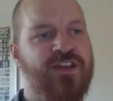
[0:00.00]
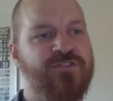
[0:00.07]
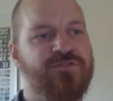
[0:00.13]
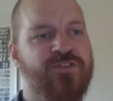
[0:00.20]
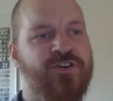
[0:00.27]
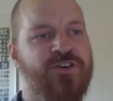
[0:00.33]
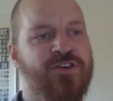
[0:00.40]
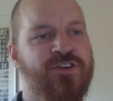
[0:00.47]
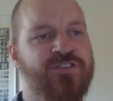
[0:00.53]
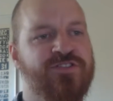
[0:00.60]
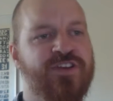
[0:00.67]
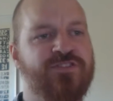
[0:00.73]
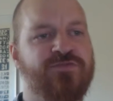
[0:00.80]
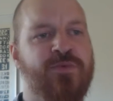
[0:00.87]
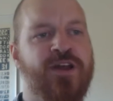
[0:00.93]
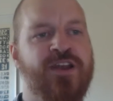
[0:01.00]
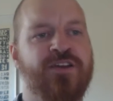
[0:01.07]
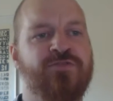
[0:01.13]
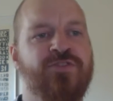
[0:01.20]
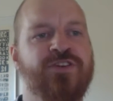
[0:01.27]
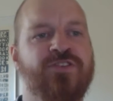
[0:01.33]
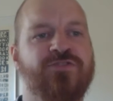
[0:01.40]
and for 6
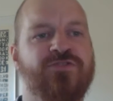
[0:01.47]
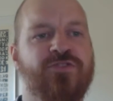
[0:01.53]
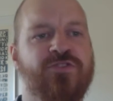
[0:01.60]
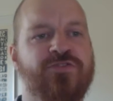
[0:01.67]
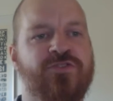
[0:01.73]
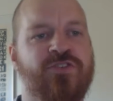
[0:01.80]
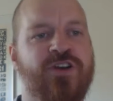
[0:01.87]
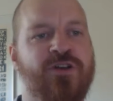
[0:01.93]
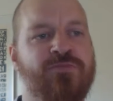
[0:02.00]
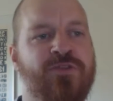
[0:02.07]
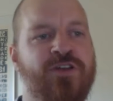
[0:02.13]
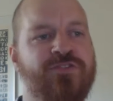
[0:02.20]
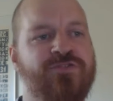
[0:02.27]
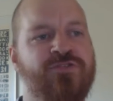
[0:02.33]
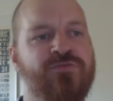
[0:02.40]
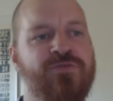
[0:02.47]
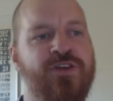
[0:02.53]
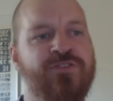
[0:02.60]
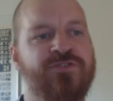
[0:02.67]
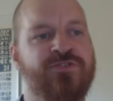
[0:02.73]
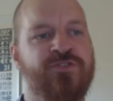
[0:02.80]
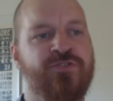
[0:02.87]
mana creatures you control get
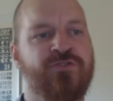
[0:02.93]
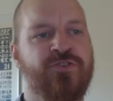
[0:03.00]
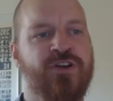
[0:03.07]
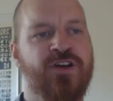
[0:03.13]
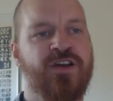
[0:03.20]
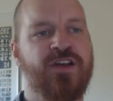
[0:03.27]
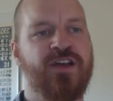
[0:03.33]
+2/+2,